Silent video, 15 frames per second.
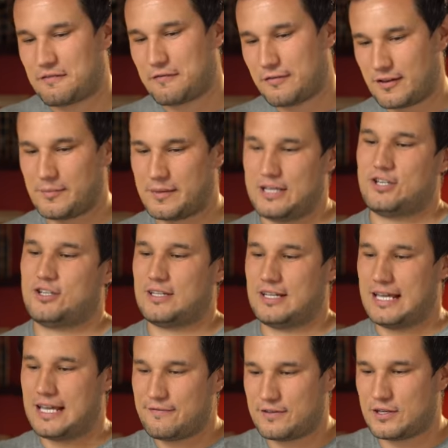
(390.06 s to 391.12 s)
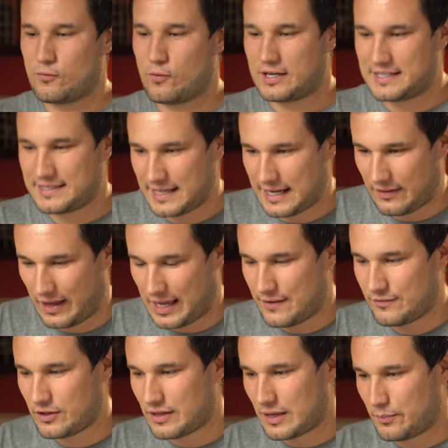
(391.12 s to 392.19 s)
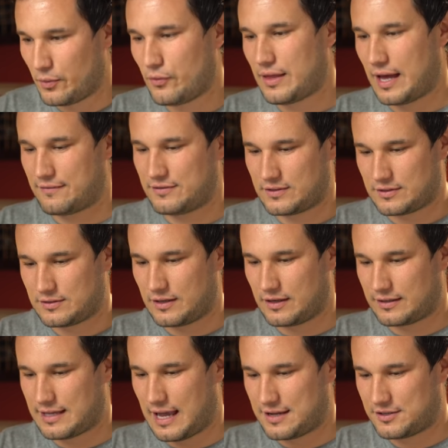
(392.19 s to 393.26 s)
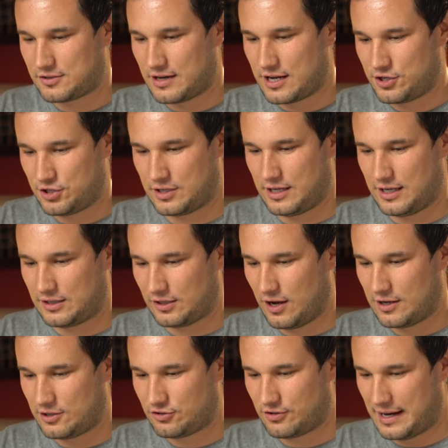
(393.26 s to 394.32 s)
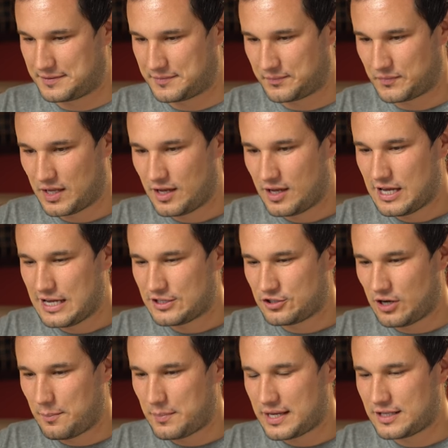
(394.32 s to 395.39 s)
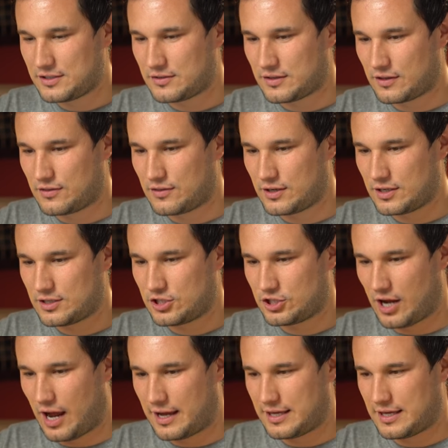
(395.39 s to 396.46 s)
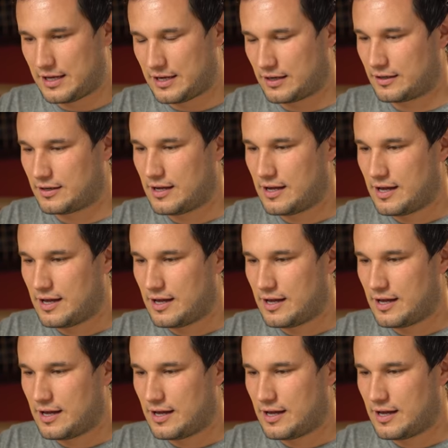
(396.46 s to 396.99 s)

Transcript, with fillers: filmish if you want to say that, even though they both have saturation and contrast. Jumping into the third shot here,